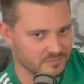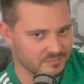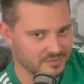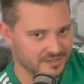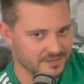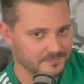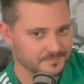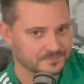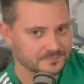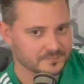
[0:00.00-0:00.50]
But
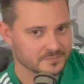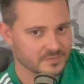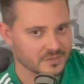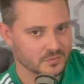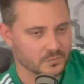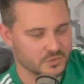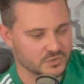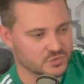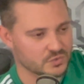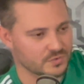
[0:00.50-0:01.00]

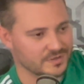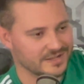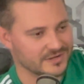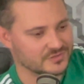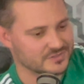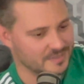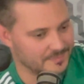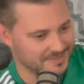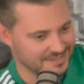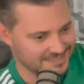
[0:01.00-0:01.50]
with Jordan
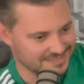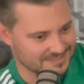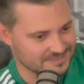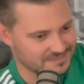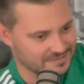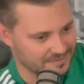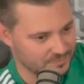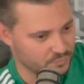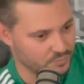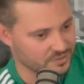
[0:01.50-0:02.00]
Henderson, I mean, he's
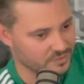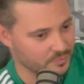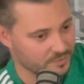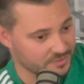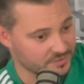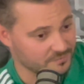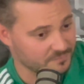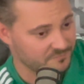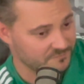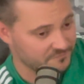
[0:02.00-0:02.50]
like really one of the